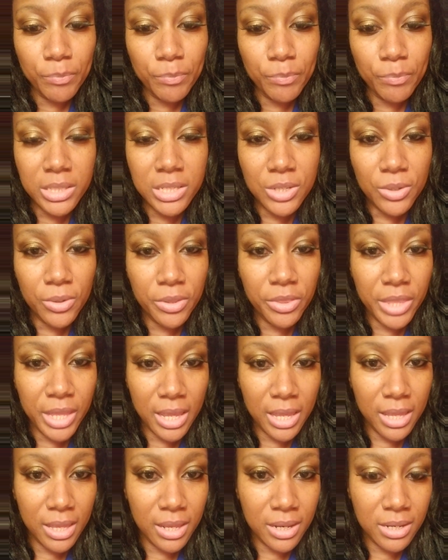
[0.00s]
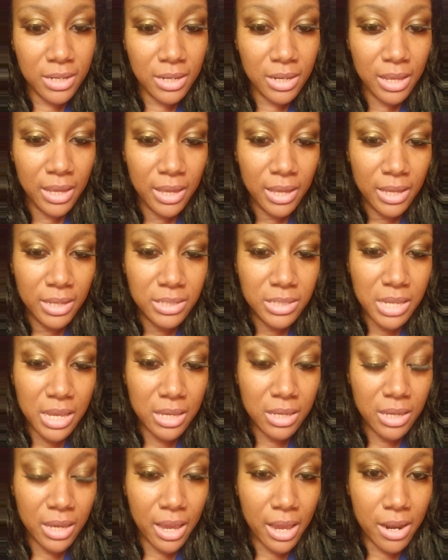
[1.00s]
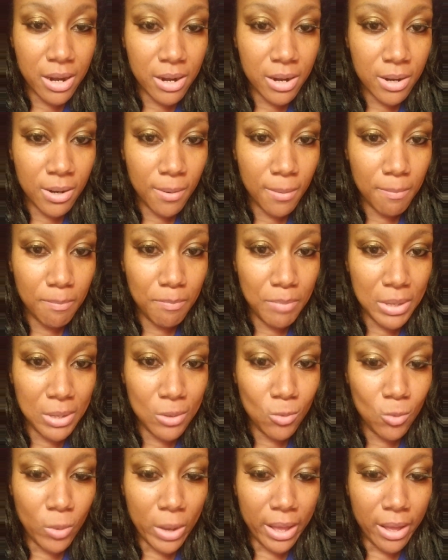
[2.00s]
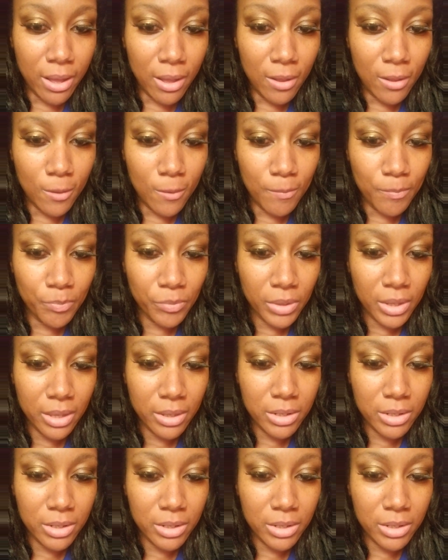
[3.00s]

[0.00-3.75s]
Until then, take care, be well,